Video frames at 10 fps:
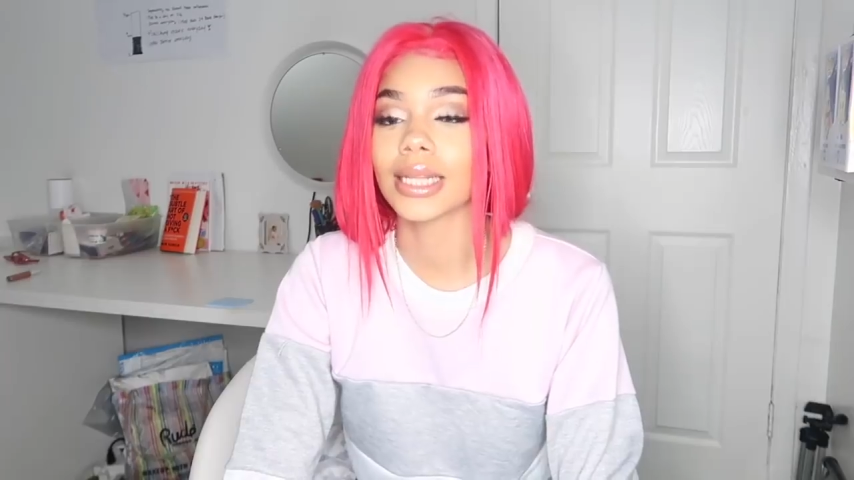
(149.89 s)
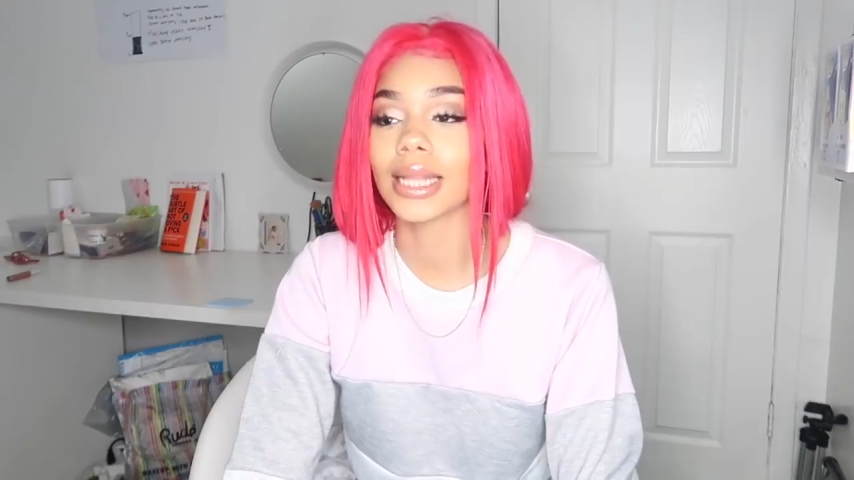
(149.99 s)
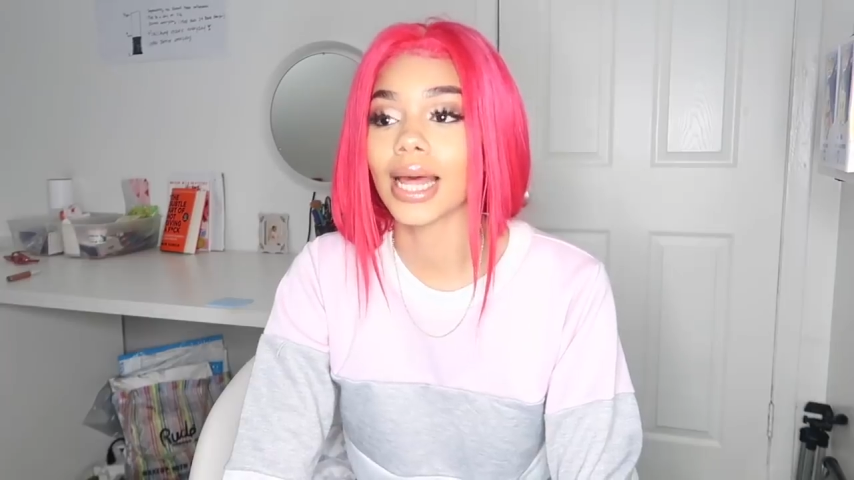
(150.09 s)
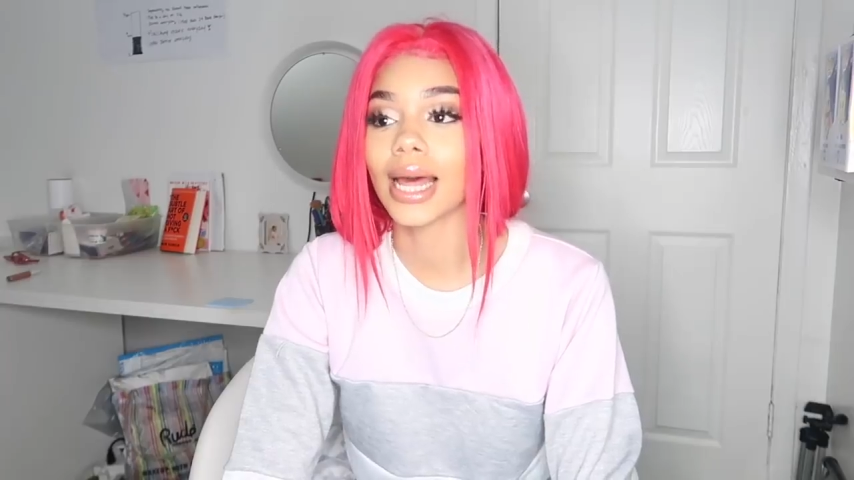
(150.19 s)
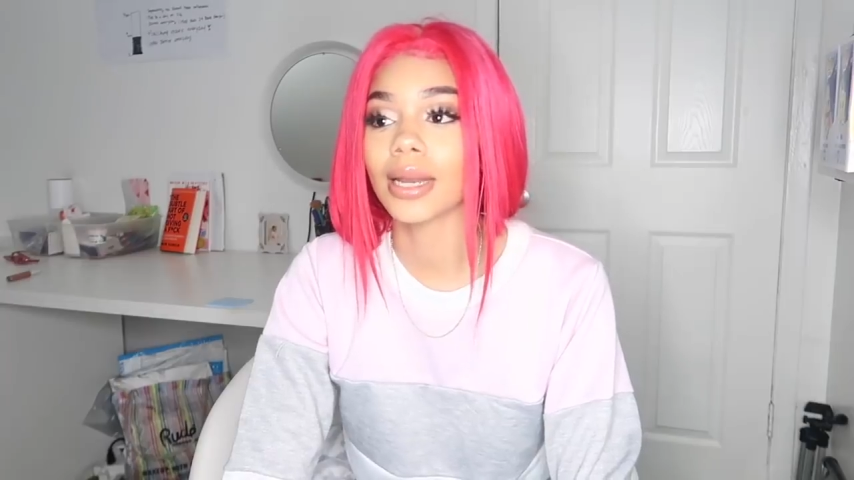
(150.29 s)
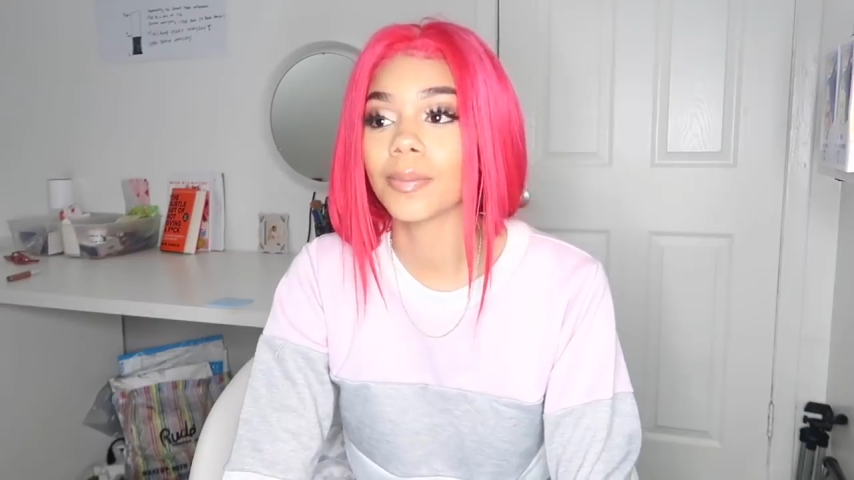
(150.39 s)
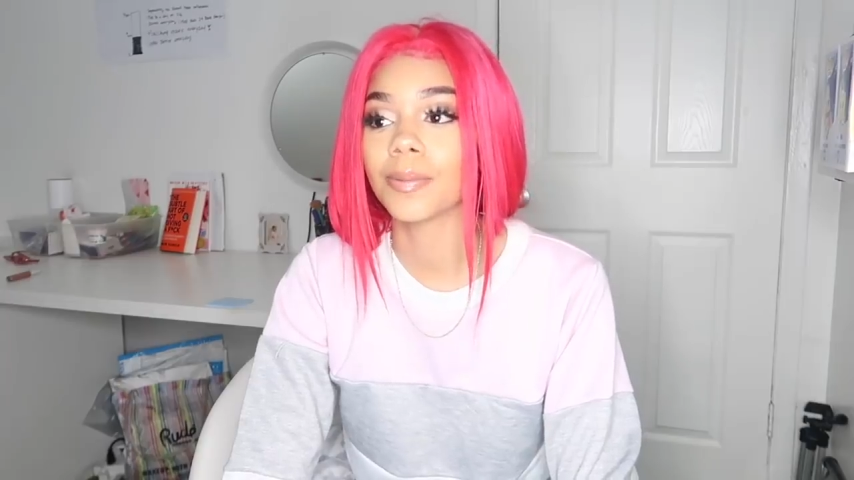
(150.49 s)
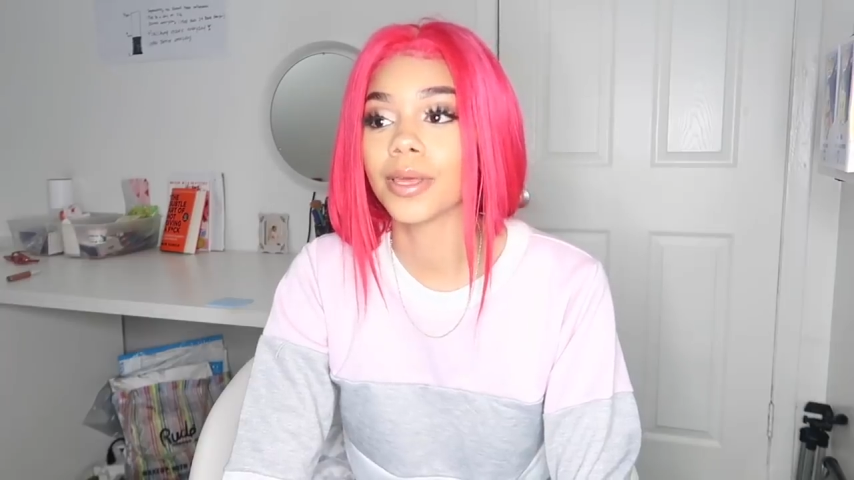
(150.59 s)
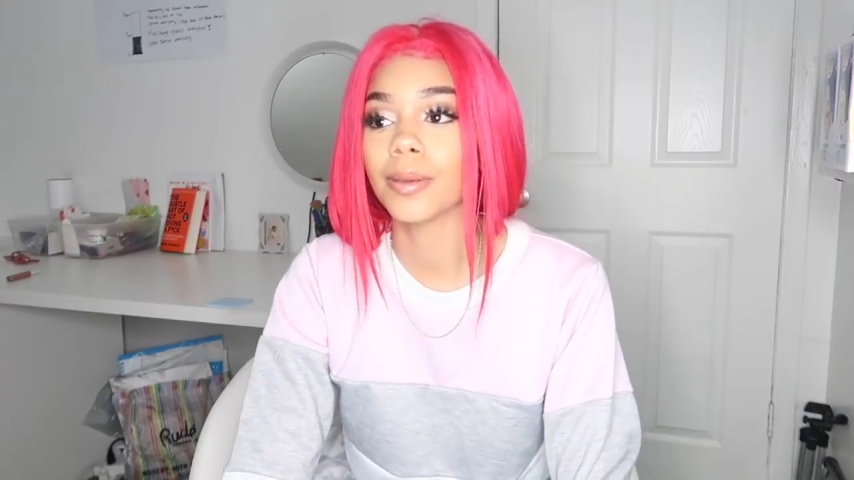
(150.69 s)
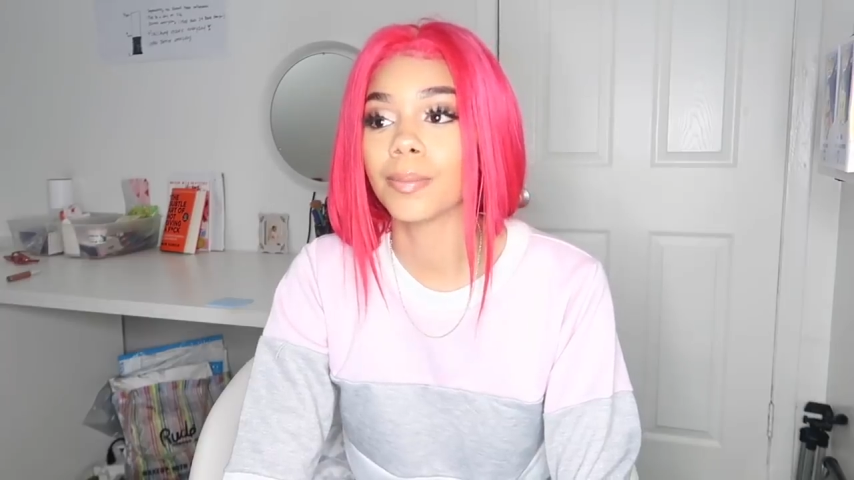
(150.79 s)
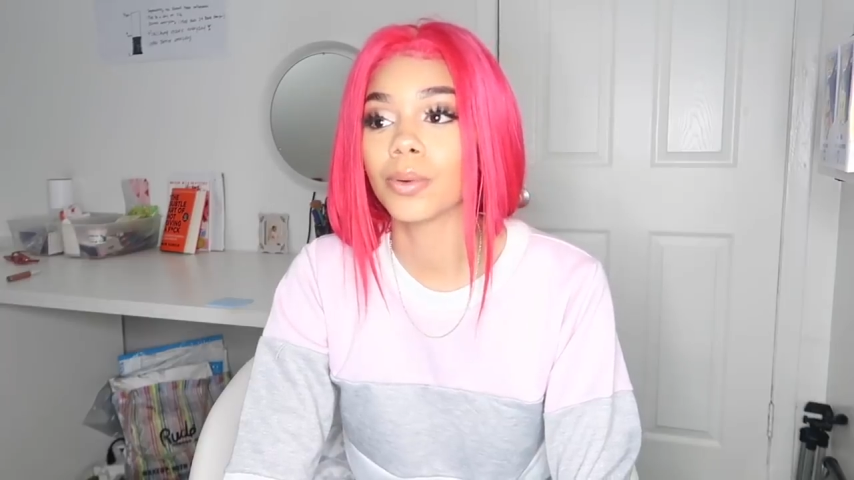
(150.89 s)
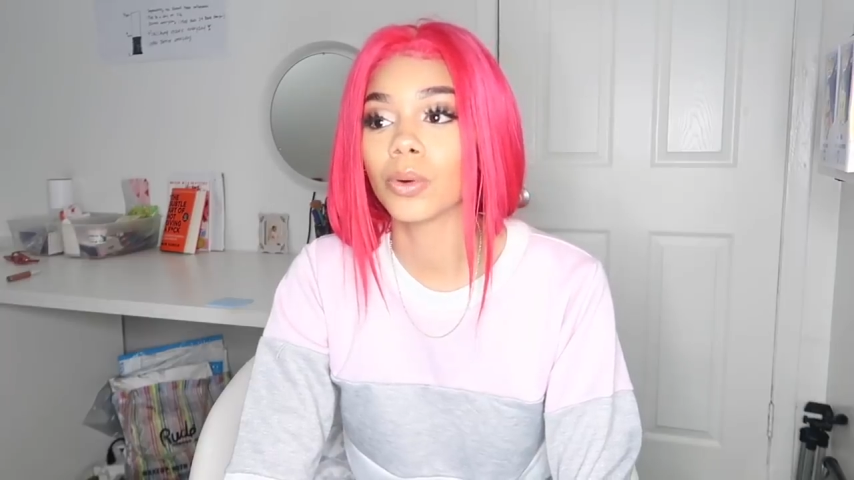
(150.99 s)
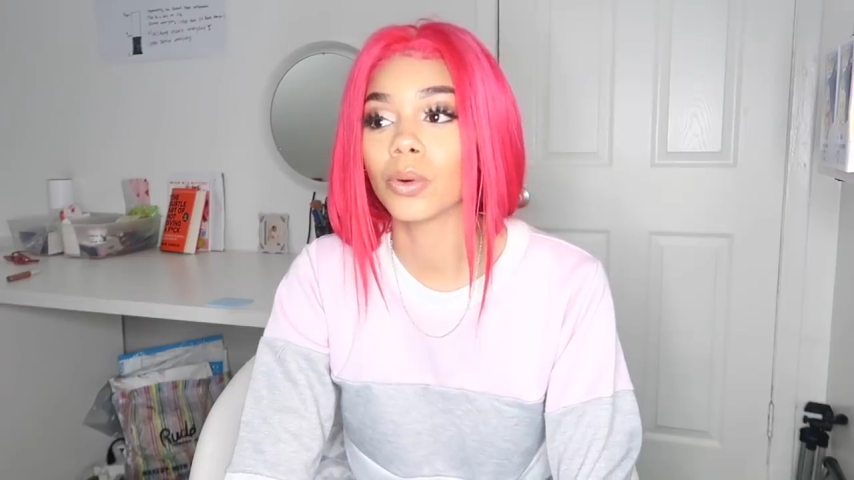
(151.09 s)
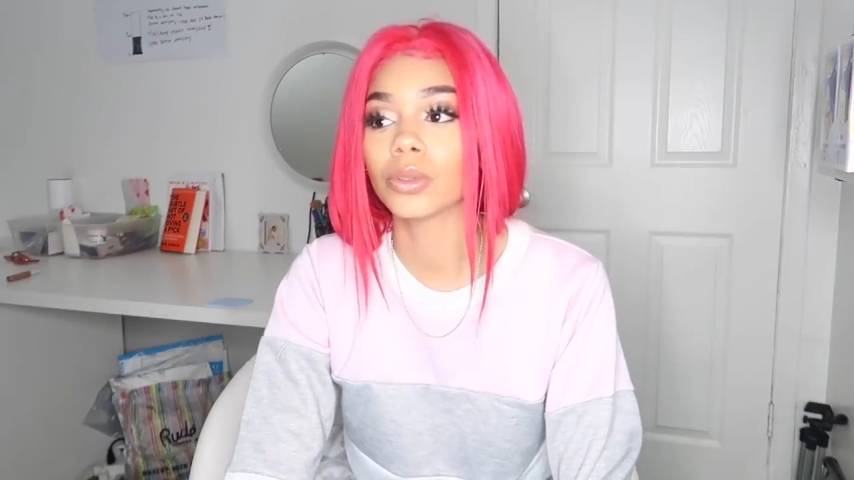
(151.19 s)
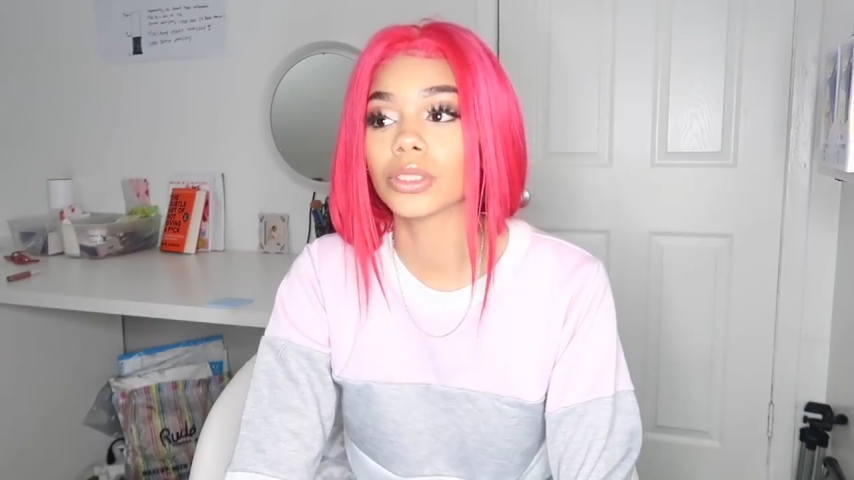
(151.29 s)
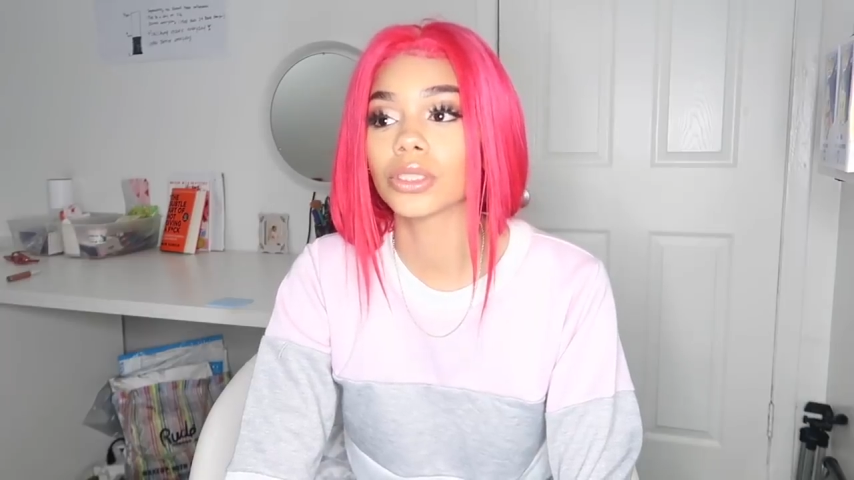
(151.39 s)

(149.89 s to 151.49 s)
a lot of people